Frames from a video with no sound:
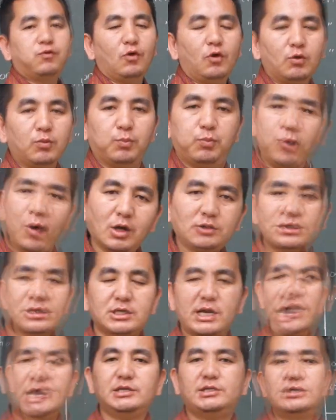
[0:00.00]
for both
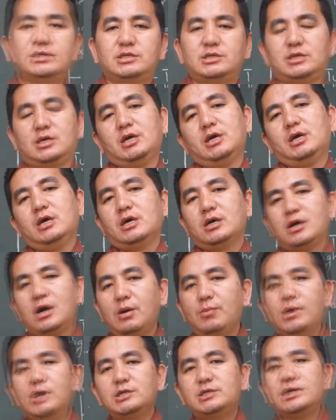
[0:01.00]
science,
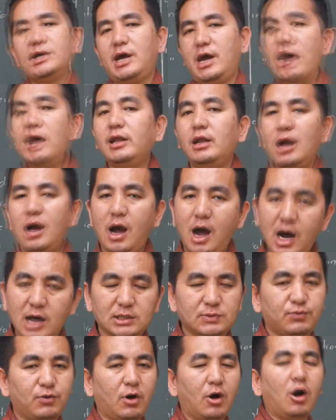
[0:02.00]
commerce and
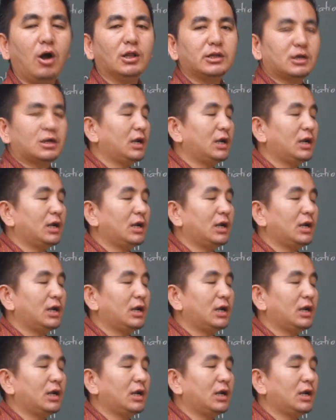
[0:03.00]
arts for all the